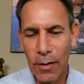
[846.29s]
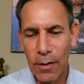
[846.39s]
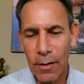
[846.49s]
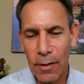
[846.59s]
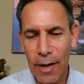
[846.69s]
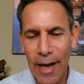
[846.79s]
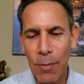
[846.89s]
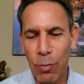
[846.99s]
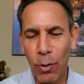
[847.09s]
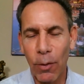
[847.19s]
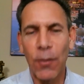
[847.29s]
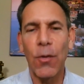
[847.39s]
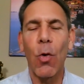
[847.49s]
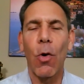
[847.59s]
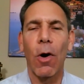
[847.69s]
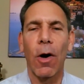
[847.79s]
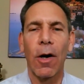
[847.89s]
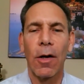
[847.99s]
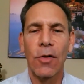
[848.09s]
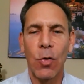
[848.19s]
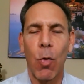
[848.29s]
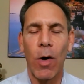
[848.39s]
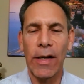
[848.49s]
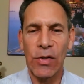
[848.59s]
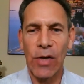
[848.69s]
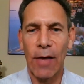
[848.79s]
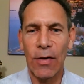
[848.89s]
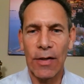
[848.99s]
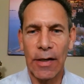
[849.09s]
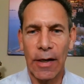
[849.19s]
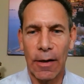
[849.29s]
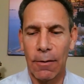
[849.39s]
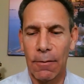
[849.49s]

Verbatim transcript: Okay. April 4, 2017.